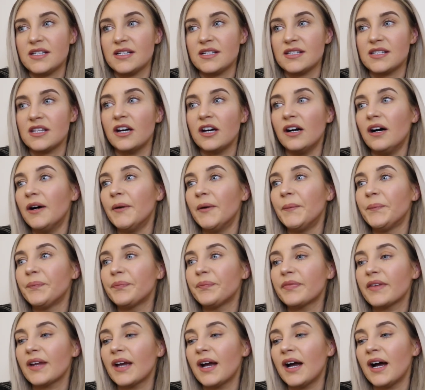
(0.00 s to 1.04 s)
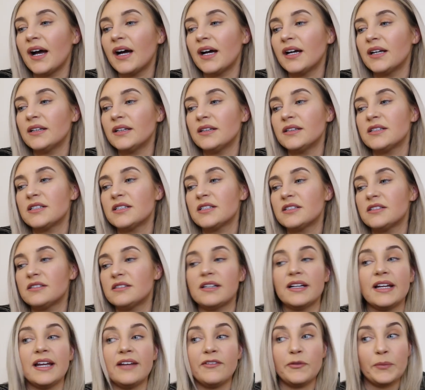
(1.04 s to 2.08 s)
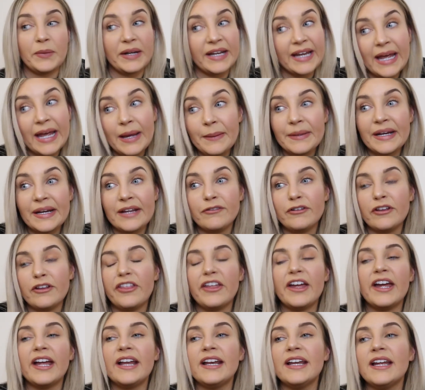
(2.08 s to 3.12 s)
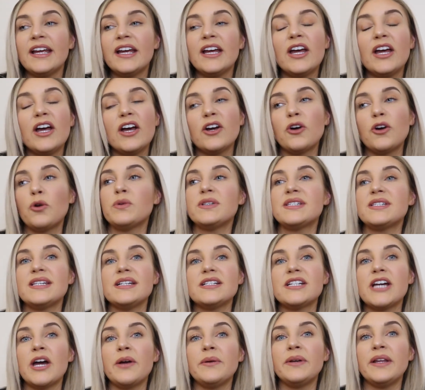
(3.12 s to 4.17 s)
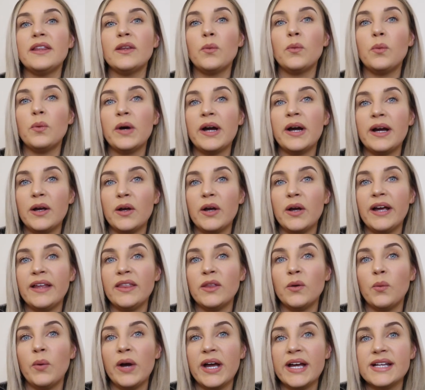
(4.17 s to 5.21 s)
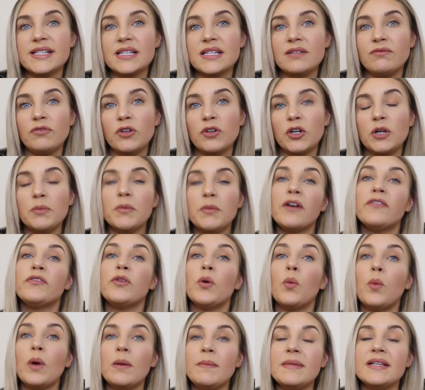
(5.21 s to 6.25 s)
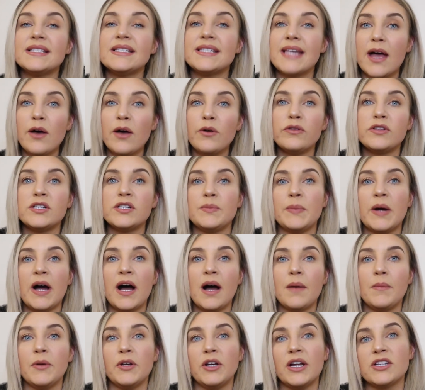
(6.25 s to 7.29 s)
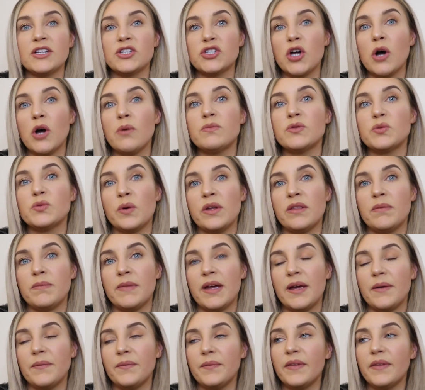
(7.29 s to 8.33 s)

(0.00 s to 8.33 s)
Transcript: is there, and I gave him my name and everything. Go and sit down in the waiting room of the women's health department, and Tom's with me.